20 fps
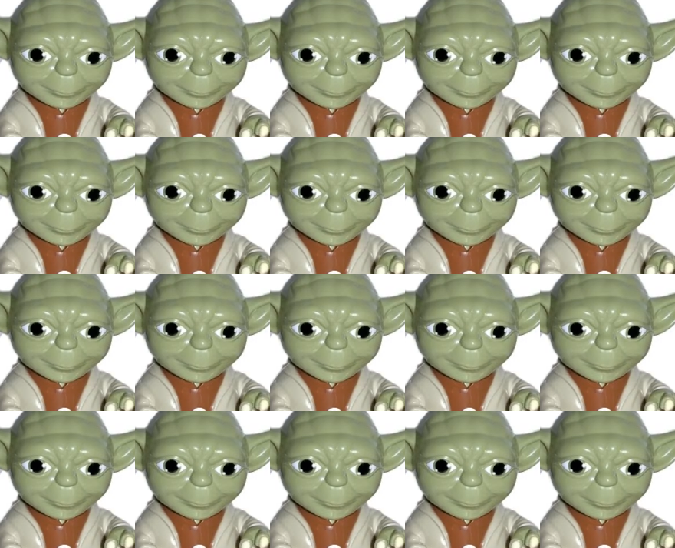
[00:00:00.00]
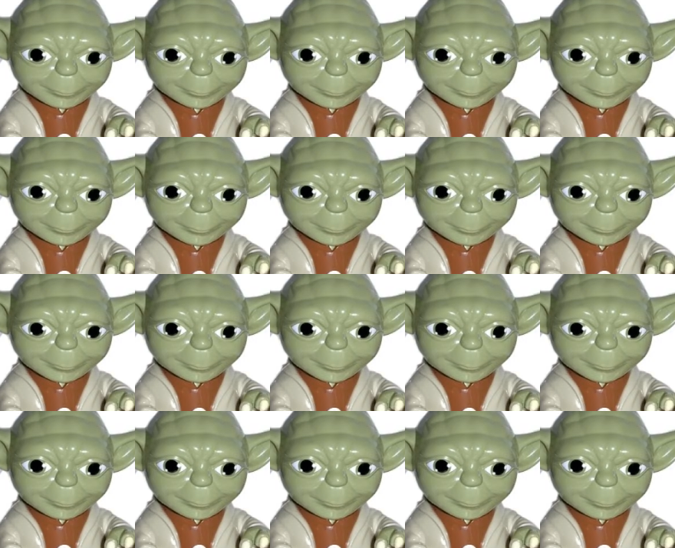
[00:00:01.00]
Nobody speaks.